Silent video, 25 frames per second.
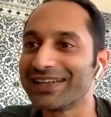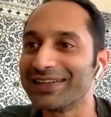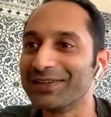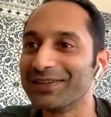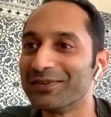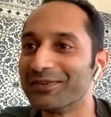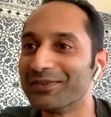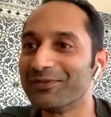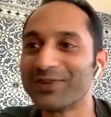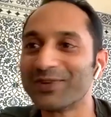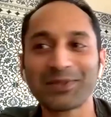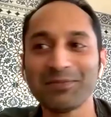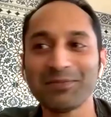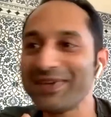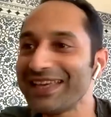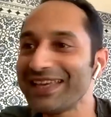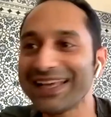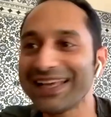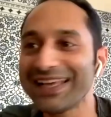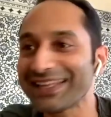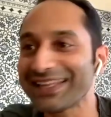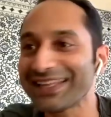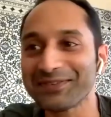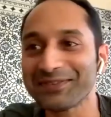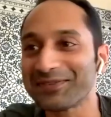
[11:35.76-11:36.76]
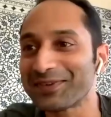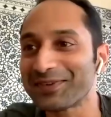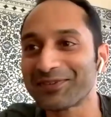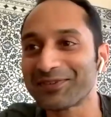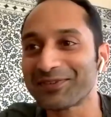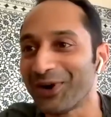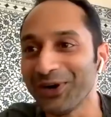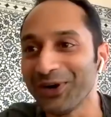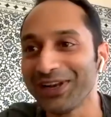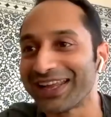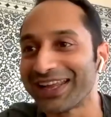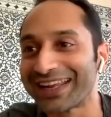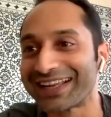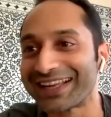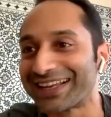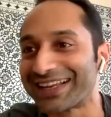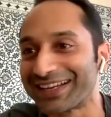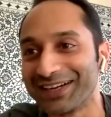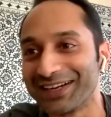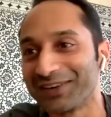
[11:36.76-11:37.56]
With me, I think we've gone like